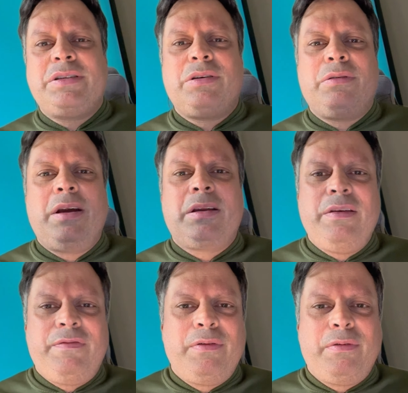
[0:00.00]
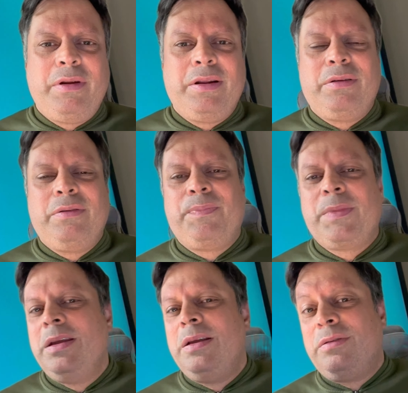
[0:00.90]
So like if you're in
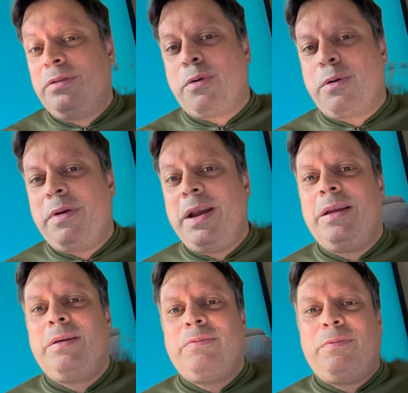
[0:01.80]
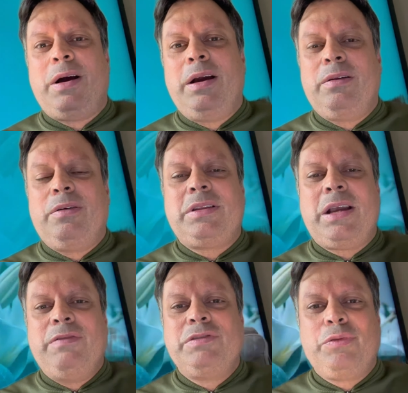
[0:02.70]
Norway, why not
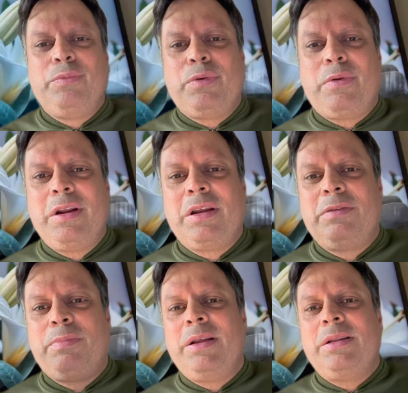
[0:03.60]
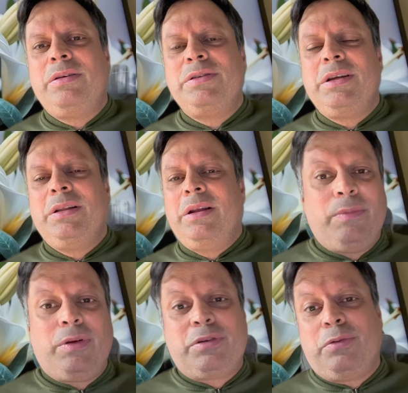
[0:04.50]
have some Nordic, the same,
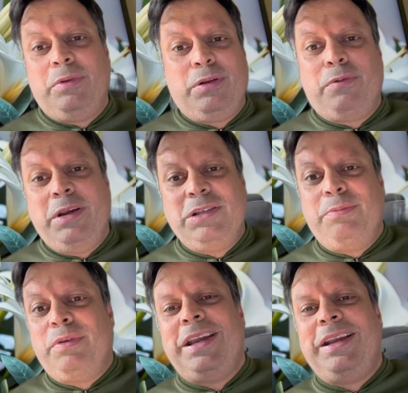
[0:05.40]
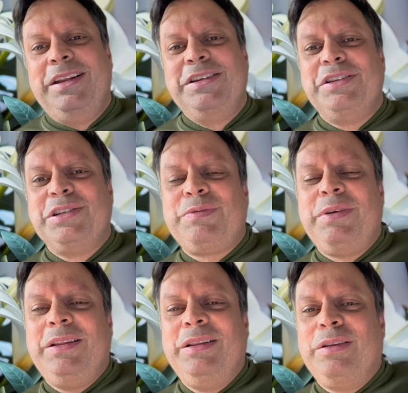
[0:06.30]
not only Norwegian but Danish and
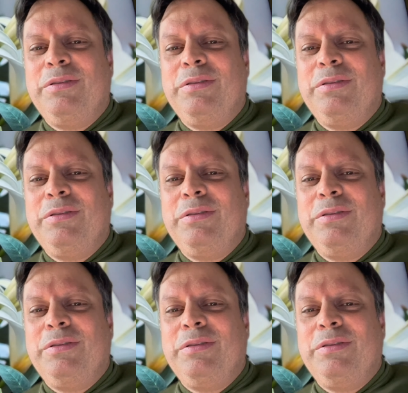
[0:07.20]
Sweden and